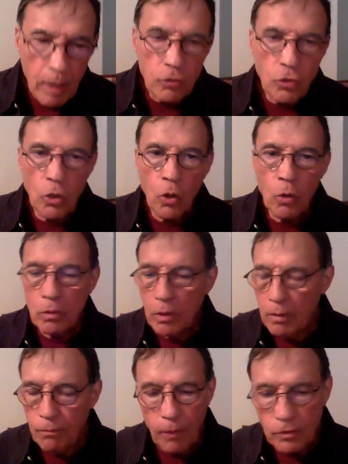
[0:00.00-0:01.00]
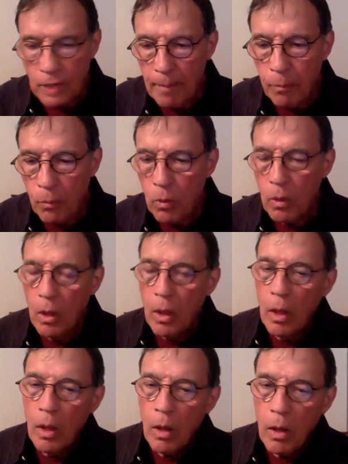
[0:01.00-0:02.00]
So, for example,
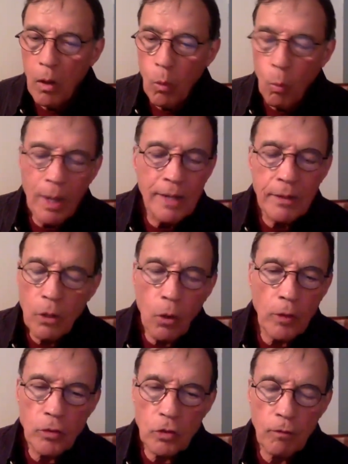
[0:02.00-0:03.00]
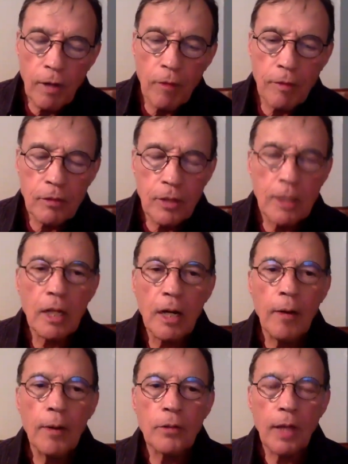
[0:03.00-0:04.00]
one of the causes of health that
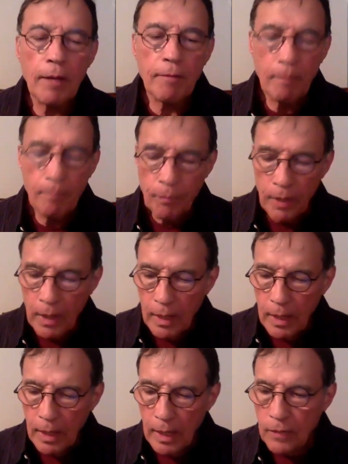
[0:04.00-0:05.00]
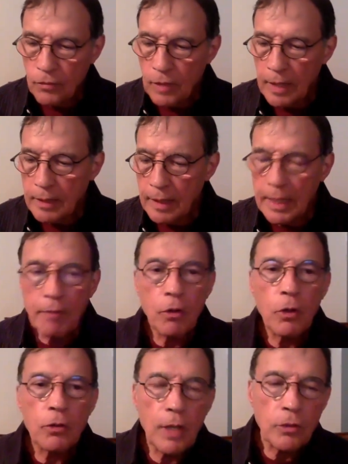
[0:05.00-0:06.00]
centenarians have is that they have a
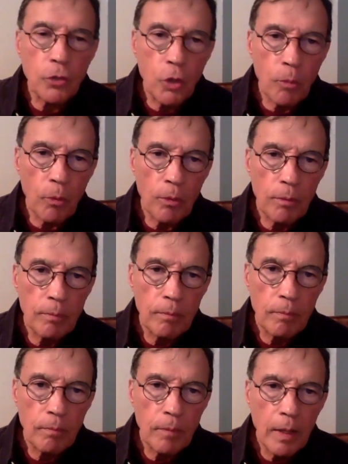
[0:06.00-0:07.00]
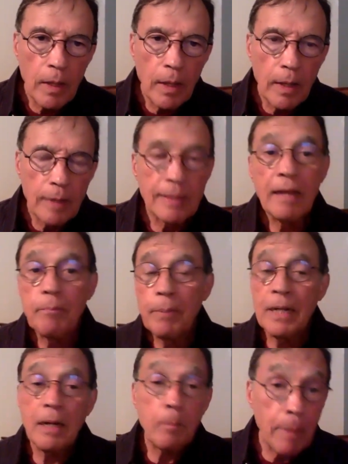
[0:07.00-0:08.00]
good sense of humor. They've
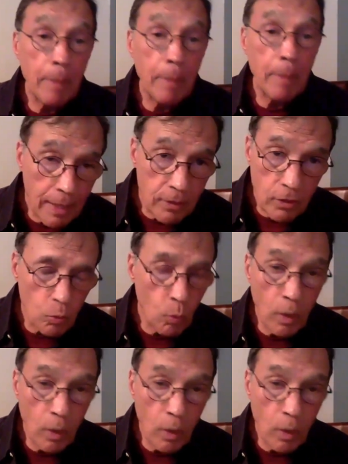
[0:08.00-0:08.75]
been in bad places.